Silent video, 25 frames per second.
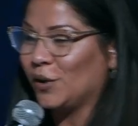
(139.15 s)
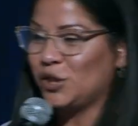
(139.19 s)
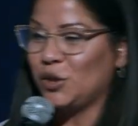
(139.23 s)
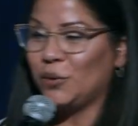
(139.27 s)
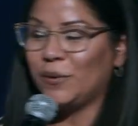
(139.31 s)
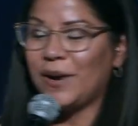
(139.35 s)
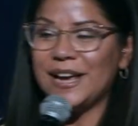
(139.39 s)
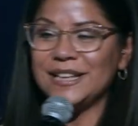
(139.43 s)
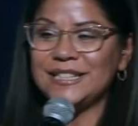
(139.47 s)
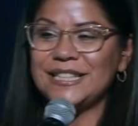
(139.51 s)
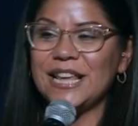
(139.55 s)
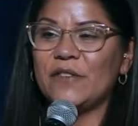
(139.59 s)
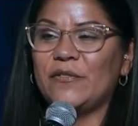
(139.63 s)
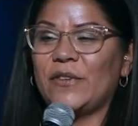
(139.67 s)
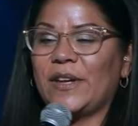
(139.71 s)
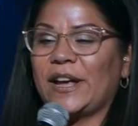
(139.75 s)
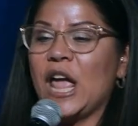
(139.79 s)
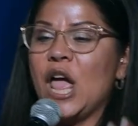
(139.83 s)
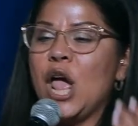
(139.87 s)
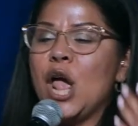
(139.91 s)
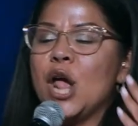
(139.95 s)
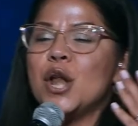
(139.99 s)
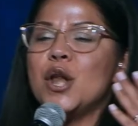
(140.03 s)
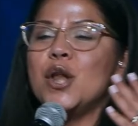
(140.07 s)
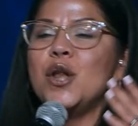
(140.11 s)
You guys have like
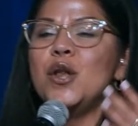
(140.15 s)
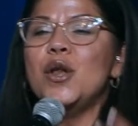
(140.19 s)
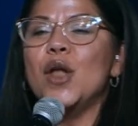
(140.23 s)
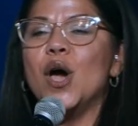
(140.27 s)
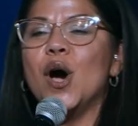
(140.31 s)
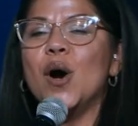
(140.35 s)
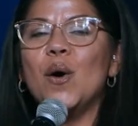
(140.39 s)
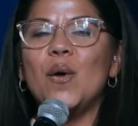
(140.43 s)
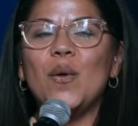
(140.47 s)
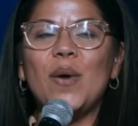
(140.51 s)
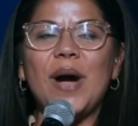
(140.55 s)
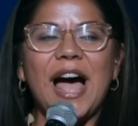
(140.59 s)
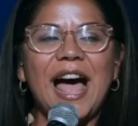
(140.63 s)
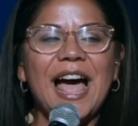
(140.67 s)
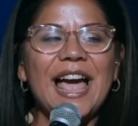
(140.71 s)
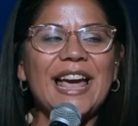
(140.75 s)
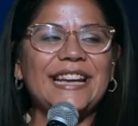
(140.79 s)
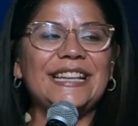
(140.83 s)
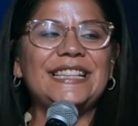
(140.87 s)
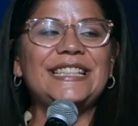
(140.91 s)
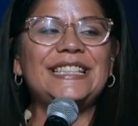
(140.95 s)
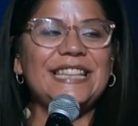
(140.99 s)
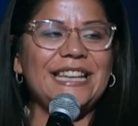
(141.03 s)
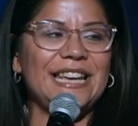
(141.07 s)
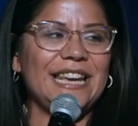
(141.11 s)
no
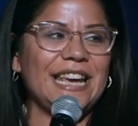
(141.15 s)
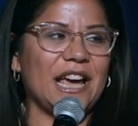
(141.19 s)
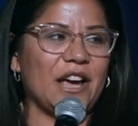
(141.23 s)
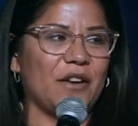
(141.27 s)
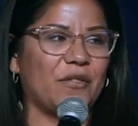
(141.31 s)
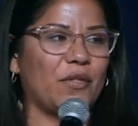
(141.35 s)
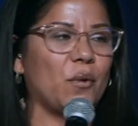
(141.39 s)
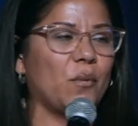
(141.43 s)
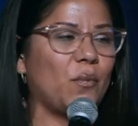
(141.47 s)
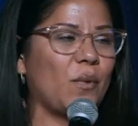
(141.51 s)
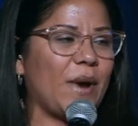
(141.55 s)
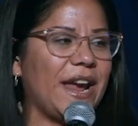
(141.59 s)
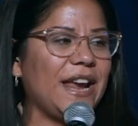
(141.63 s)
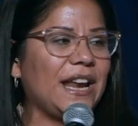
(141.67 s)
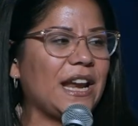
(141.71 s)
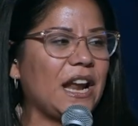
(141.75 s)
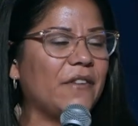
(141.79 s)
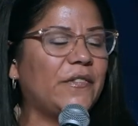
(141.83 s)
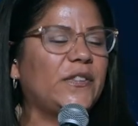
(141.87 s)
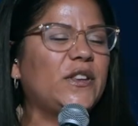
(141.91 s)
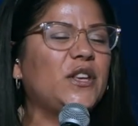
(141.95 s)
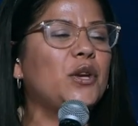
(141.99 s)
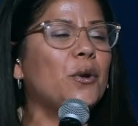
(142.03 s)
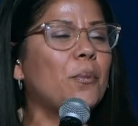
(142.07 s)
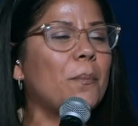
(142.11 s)
idea the weight of
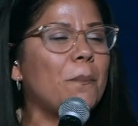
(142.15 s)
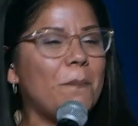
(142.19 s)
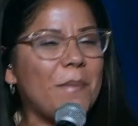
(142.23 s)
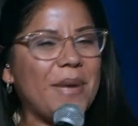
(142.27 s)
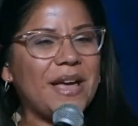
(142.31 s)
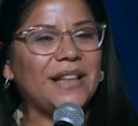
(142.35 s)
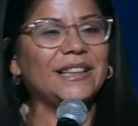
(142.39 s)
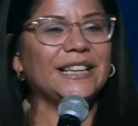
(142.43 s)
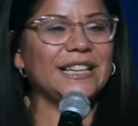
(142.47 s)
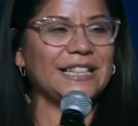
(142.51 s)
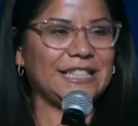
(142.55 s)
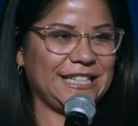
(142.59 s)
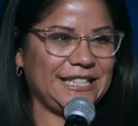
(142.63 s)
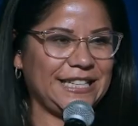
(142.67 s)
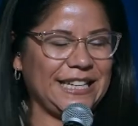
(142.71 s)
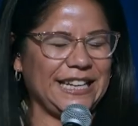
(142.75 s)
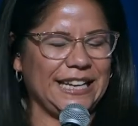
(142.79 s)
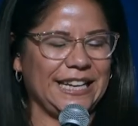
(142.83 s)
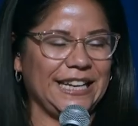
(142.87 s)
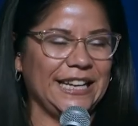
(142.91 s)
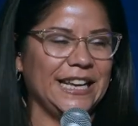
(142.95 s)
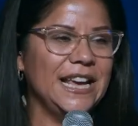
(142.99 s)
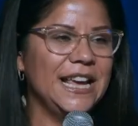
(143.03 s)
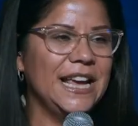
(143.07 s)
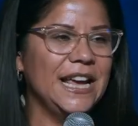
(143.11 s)

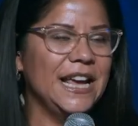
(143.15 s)
humility,